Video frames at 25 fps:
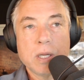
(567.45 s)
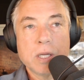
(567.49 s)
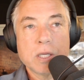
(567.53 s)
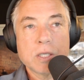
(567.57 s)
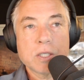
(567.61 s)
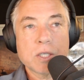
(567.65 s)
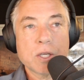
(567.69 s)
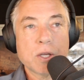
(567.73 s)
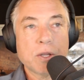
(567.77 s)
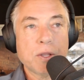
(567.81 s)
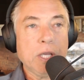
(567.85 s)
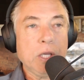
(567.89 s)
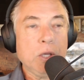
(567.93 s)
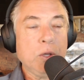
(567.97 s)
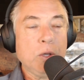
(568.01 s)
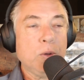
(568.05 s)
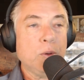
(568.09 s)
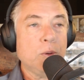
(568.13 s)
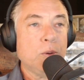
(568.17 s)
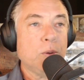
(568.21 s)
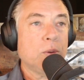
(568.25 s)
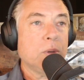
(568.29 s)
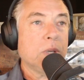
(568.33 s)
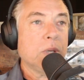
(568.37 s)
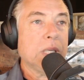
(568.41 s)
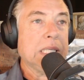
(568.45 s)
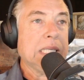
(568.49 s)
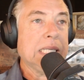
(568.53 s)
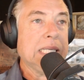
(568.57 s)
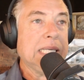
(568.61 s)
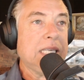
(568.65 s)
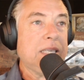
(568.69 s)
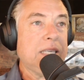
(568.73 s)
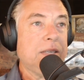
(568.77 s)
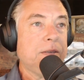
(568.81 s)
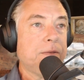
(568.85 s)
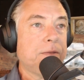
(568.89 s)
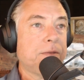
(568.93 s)
so that you
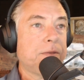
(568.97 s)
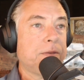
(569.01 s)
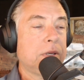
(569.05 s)
leave